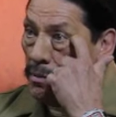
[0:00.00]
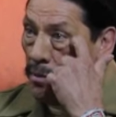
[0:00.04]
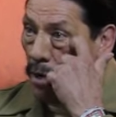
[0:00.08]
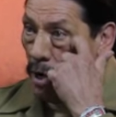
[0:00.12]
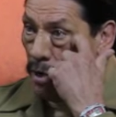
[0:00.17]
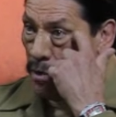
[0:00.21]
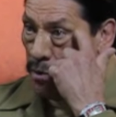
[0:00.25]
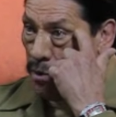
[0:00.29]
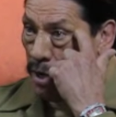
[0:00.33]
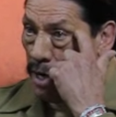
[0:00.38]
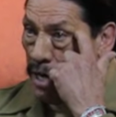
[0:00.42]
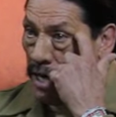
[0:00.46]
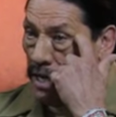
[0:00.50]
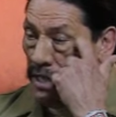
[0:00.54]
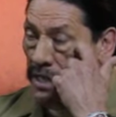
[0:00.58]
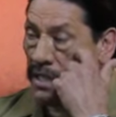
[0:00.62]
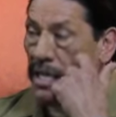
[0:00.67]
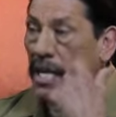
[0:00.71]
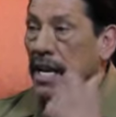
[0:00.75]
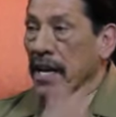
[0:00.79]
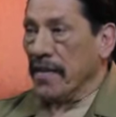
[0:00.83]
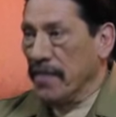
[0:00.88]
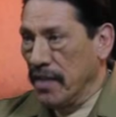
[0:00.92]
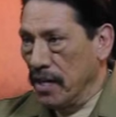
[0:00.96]

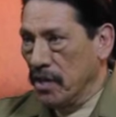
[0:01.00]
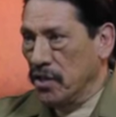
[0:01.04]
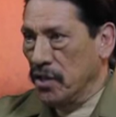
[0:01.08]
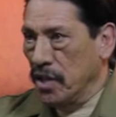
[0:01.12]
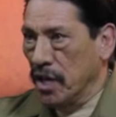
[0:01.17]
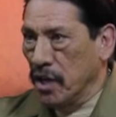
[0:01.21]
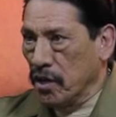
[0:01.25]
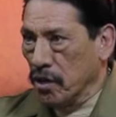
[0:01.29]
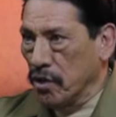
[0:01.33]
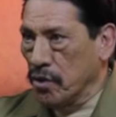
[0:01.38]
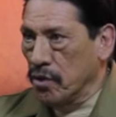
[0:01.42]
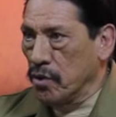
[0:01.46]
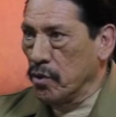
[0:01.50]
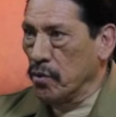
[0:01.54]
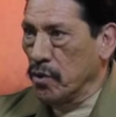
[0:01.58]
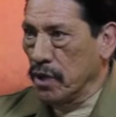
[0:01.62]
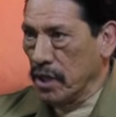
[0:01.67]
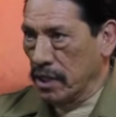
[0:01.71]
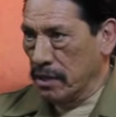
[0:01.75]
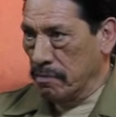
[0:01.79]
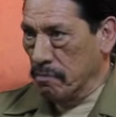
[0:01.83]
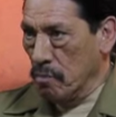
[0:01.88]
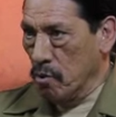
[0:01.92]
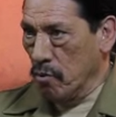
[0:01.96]
Rodriguez that she could do
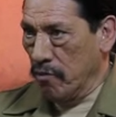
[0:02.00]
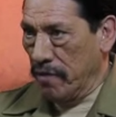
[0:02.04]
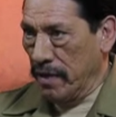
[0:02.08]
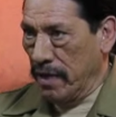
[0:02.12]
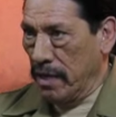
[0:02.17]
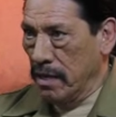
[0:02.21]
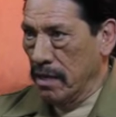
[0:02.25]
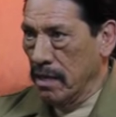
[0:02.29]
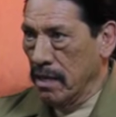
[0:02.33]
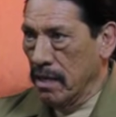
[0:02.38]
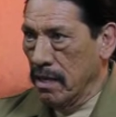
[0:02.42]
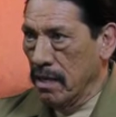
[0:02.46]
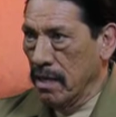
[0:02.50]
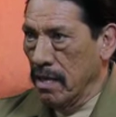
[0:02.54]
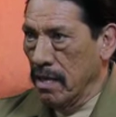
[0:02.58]
this movie